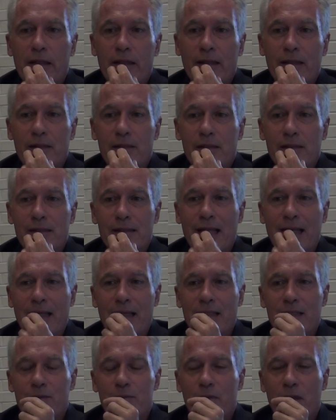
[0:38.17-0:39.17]
As I said,
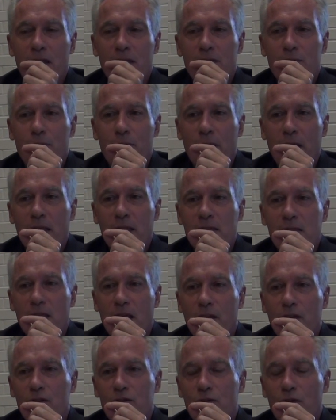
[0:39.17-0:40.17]
it's based
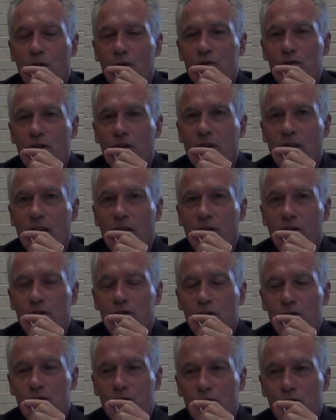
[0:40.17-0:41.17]
on this notion that there are
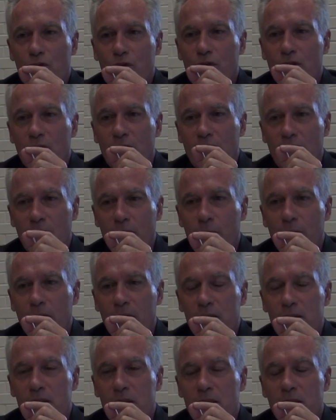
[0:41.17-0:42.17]
just certain
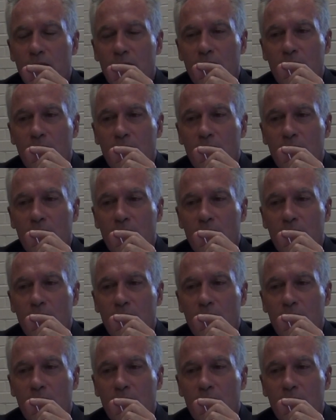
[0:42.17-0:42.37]
limits